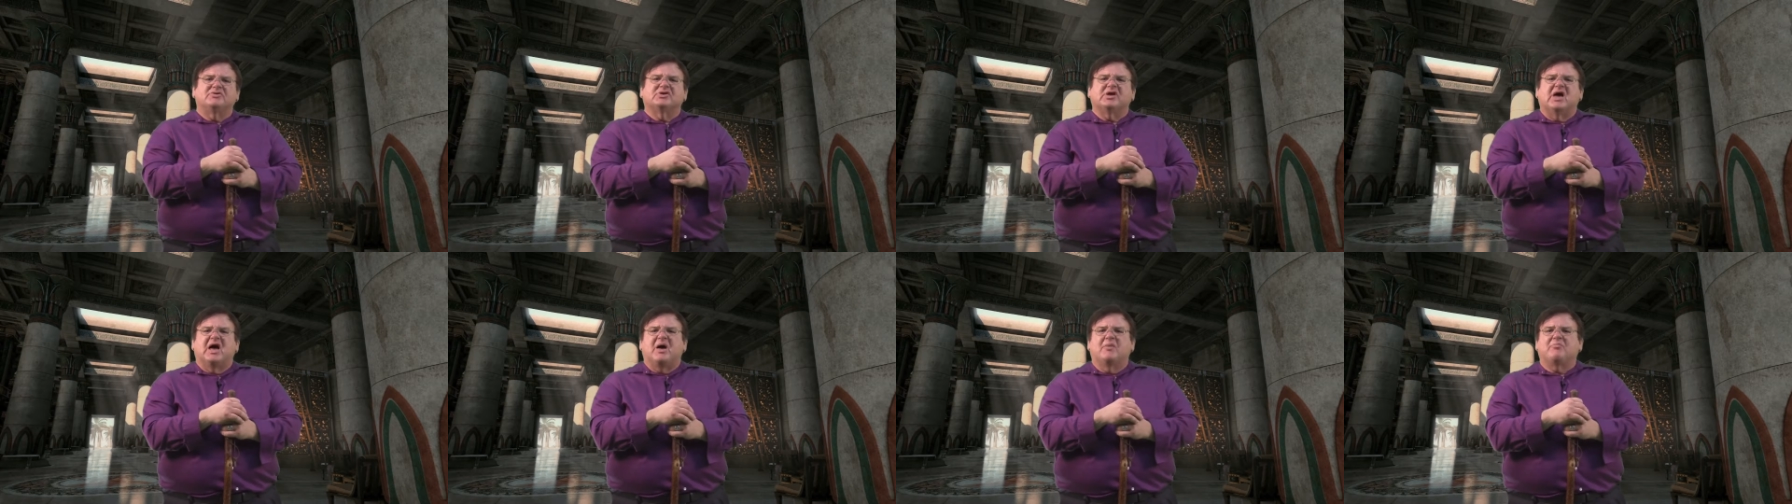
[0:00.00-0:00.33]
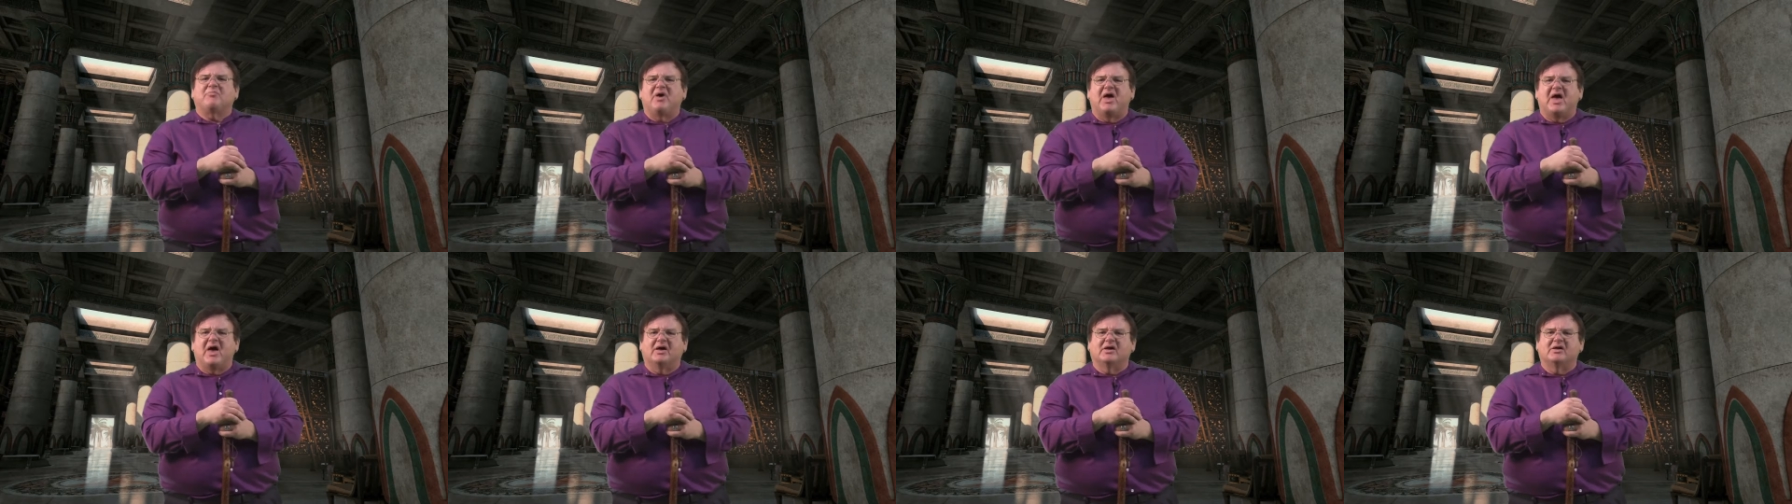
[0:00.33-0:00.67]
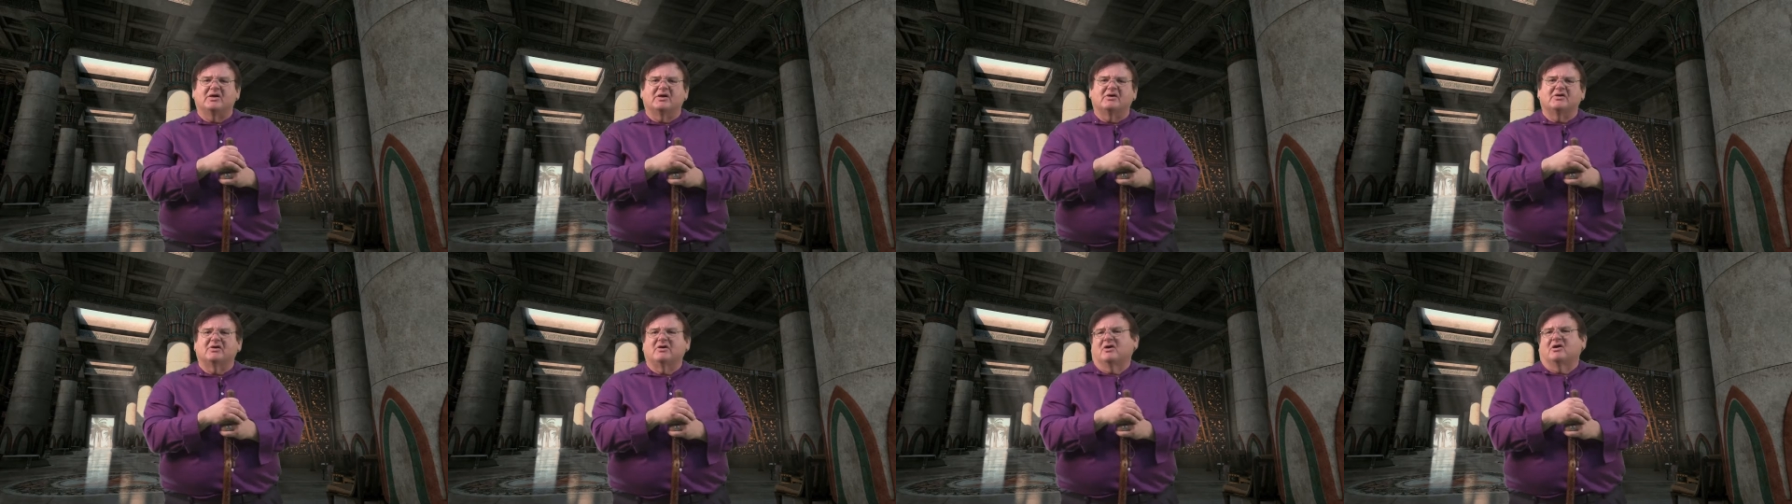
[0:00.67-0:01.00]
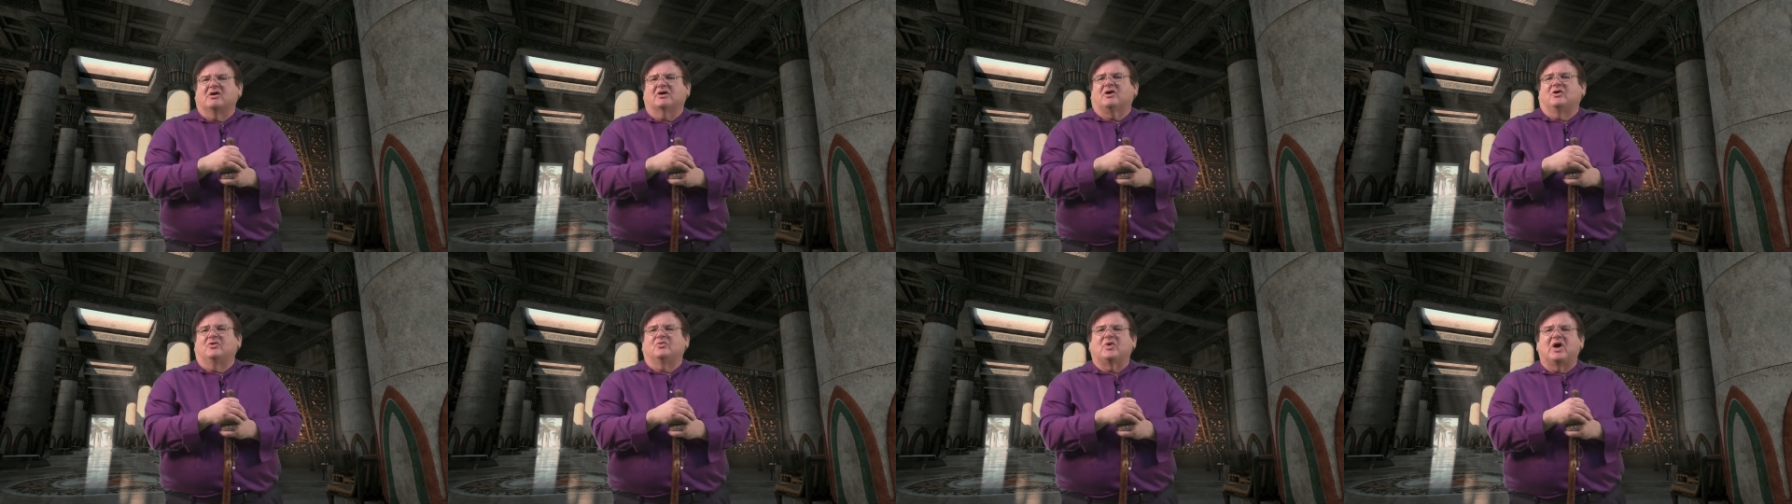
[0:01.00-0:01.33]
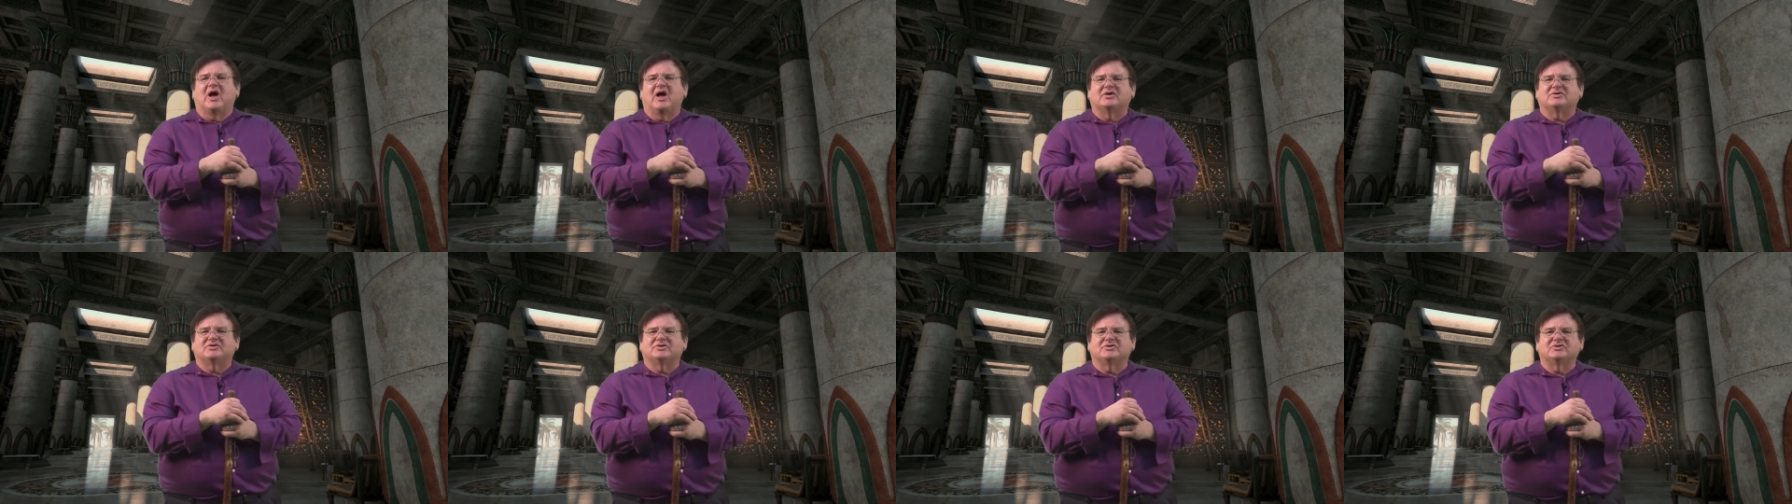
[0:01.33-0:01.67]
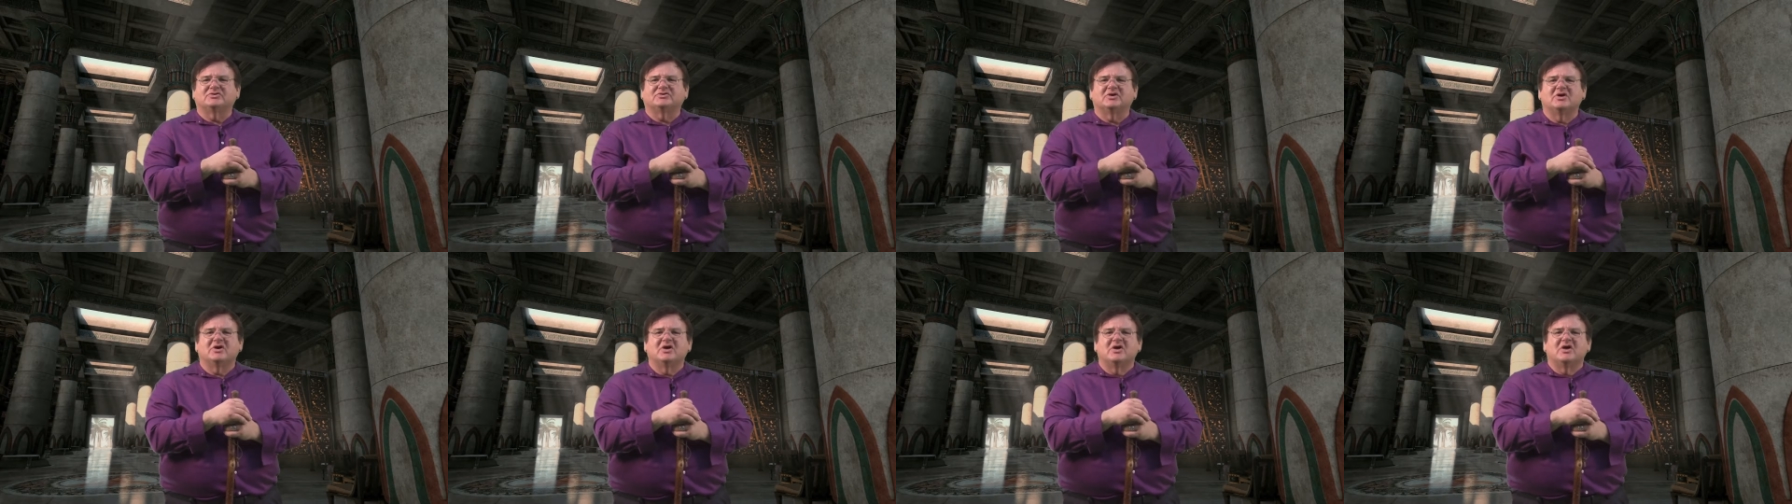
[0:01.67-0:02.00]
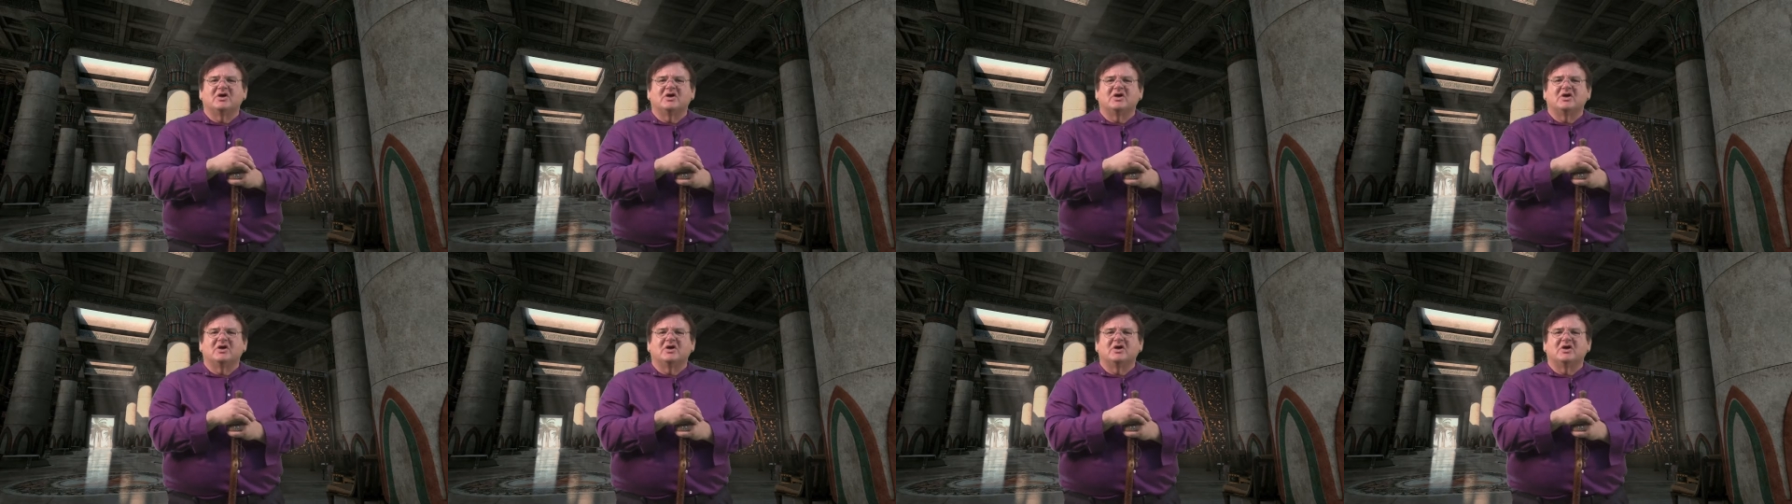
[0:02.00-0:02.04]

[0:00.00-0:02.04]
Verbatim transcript: Scott Peck, Carl Rogers,